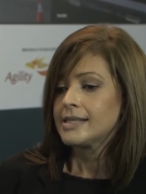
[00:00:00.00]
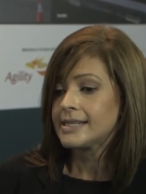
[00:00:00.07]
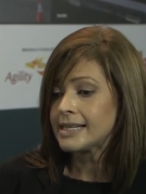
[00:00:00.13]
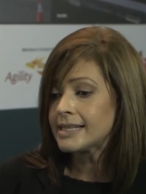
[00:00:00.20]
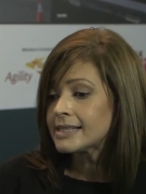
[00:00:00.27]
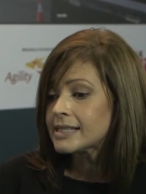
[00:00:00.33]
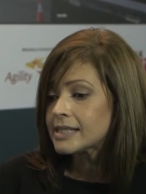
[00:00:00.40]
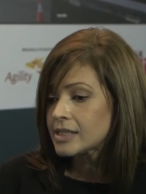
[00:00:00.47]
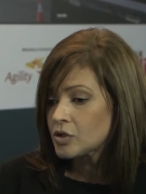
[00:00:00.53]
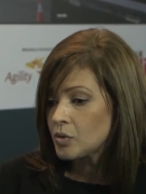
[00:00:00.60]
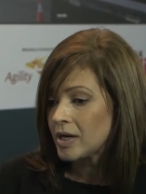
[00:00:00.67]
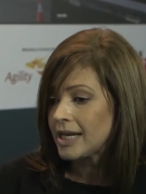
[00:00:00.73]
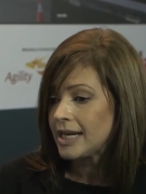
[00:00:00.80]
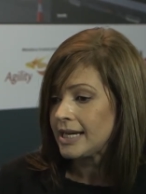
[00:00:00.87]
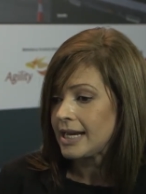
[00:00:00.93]
Since 2016,
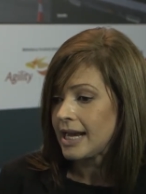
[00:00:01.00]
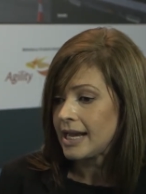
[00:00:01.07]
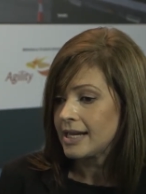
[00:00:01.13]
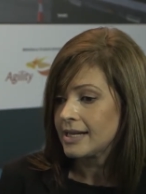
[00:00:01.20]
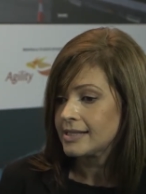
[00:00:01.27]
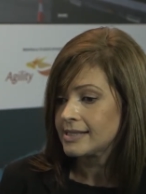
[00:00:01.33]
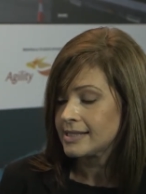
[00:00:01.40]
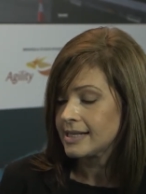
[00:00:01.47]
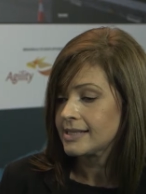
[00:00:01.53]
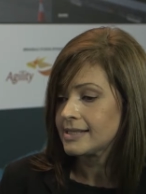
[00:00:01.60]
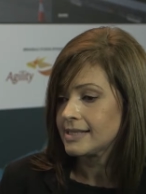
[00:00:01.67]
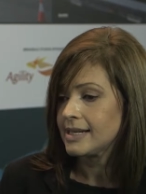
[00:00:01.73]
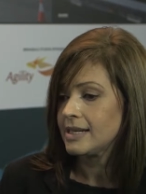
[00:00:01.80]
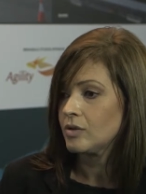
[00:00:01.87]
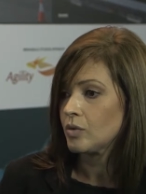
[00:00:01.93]

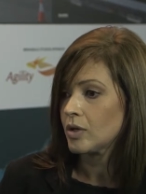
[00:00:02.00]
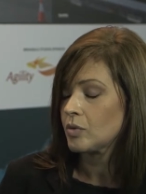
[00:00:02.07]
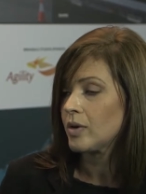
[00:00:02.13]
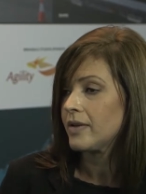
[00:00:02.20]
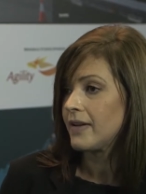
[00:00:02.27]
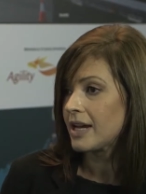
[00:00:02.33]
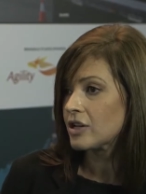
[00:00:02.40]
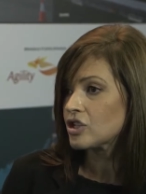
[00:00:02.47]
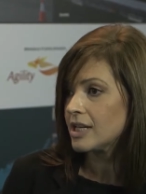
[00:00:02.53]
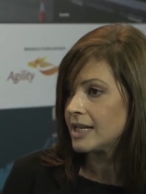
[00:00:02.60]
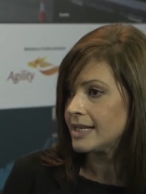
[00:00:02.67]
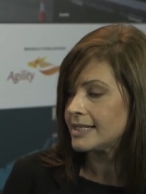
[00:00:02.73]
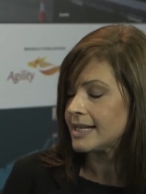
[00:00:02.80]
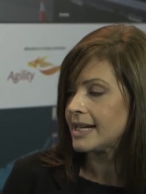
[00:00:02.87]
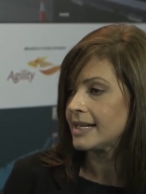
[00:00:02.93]
uh, what we've
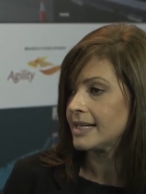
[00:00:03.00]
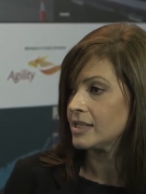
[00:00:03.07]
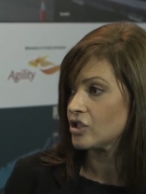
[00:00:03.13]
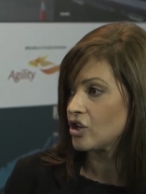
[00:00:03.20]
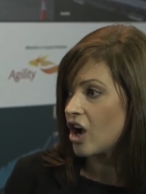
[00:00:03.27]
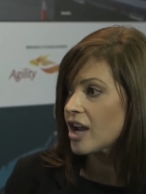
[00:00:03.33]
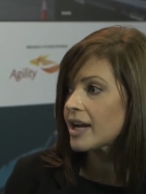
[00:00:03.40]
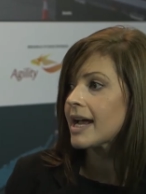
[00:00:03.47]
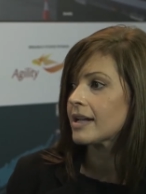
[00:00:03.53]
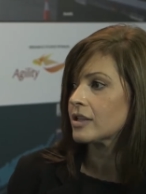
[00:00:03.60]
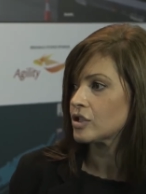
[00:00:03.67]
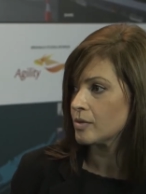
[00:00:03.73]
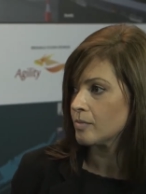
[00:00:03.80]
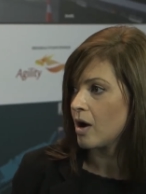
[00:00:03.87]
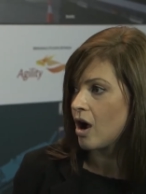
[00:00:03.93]
actually done is gone
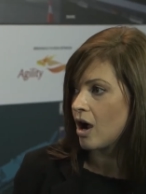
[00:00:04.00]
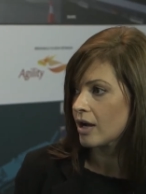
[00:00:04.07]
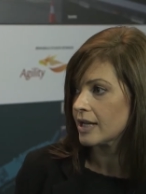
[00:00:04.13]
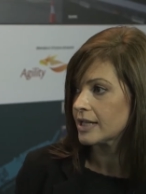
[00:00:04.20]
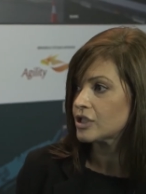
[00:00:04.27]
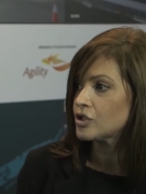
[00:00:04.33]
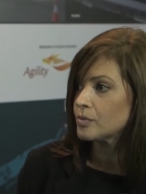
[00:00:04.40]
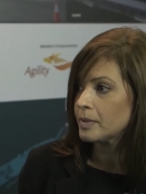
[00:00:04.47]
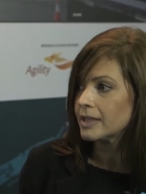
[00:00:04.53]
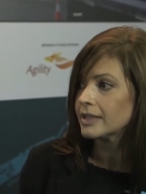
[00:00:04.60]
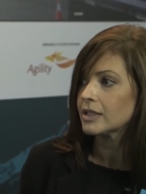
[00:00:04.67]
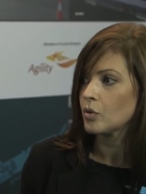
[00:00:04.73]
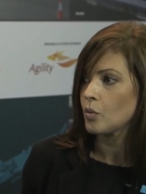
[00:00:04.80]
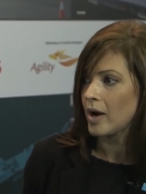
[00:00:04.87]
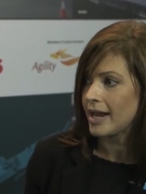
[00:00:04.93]
out to market to
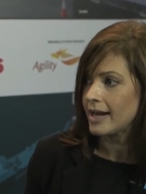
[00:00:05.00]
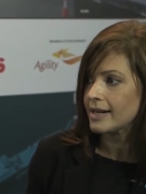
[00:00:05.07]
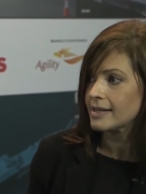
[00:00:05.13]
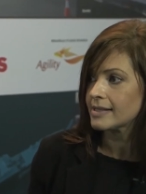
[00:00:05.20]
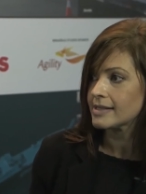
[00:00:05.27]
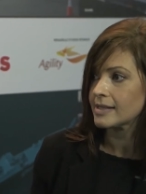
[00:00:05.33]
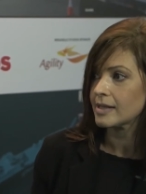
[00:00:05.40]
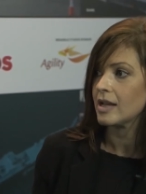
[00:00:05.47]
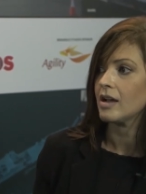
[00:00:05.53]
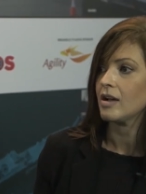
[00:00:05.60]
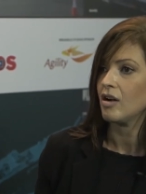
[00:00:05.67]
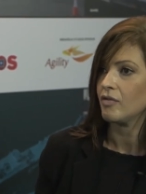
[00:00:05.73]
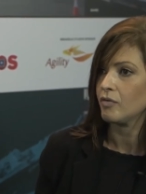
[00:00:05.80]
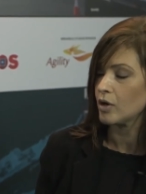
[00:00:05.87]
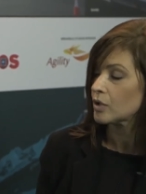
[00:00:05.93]
build awareness
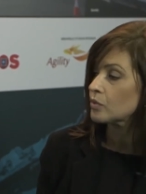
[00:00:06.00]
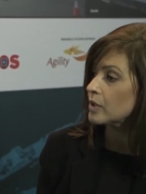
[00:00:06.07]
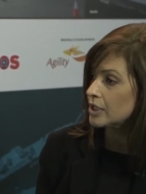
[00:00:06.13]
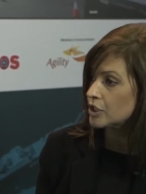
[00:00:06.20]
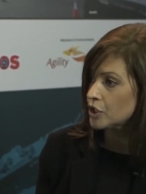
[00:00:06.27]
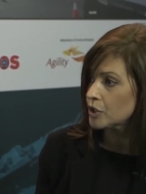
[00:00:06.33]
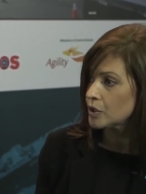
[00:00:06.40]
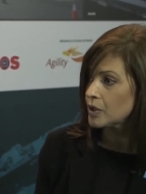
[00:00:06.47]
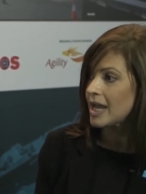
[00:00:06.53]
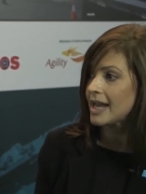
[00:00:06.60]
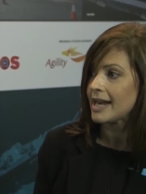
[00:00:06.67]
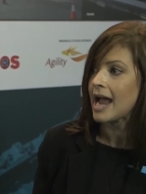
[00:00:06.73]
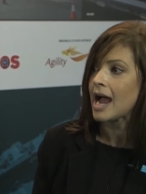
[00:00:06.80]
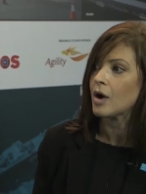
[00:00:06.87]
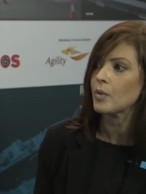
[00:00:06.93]
of what we do
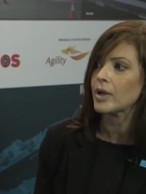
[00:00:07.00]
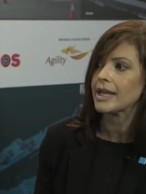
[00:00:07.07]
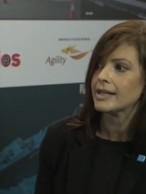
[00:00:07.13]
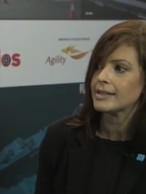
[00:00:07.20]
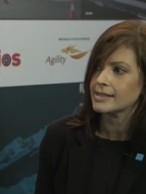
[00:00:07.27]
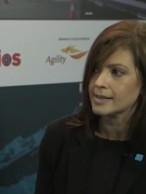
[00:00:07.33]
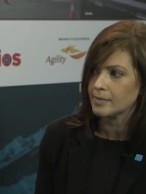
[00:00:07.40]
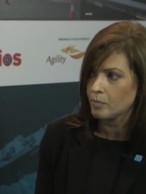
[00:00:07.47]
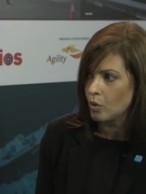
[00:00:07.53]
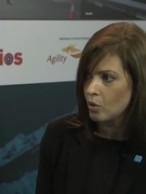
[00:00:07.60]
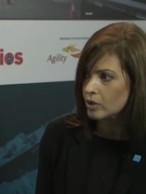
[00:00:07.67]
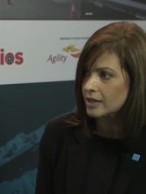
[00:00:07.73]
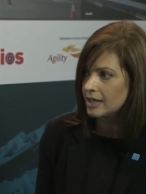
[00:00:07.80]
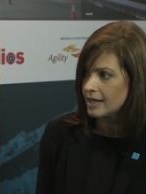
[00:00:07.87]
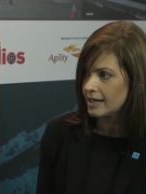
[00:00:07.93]
and how we can
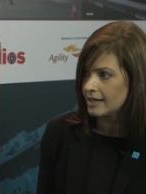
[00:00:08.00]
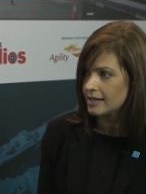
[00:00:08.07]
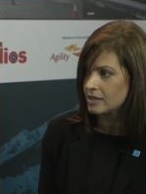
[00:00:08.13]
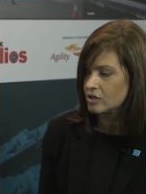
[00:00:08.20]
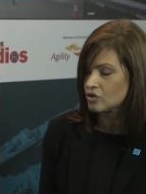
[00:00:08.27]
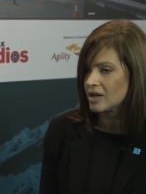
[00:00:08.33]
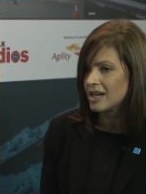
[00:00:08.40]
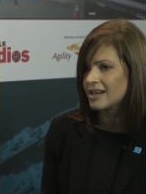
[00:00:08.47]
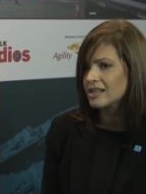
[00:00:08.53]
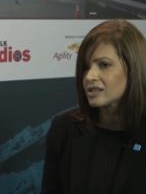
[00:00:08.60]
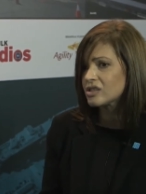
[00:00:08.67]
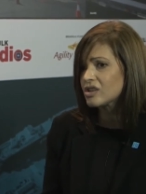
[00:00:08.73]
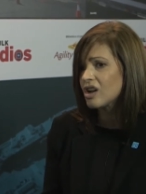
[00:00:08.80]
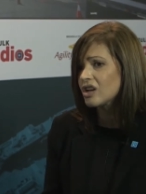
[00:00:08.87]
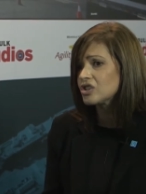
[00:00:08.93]
support the industry. And
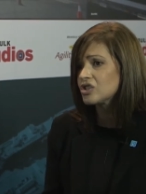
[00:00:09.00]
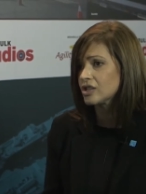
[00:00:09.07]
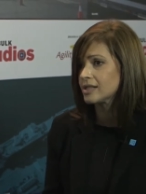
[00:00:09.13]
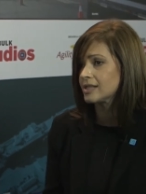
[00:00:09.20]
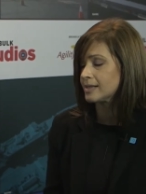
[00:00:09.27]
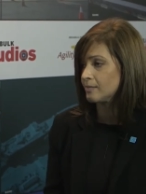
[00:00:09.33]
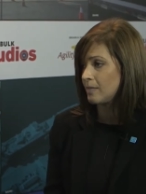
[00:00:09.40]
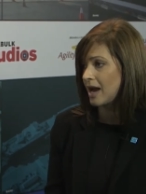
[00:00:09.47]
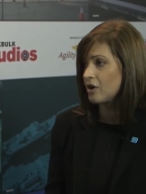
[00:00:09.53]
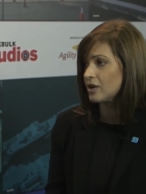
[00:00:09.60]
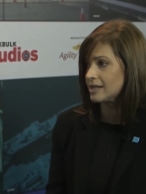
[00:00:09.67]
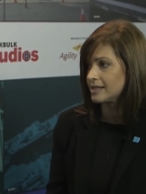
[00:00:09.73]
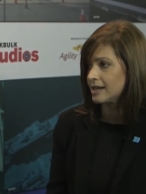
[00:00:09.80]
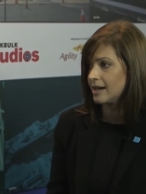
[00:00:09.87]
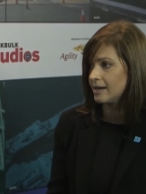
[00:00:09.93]
it's not just
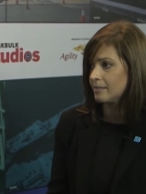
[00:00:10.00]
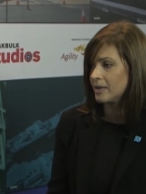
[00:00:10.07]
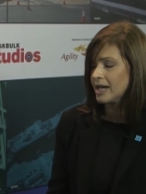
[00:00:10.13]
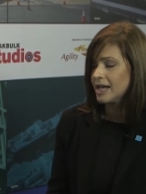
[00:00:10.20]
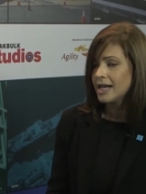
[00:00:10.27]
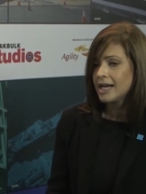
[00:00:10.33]
maritime.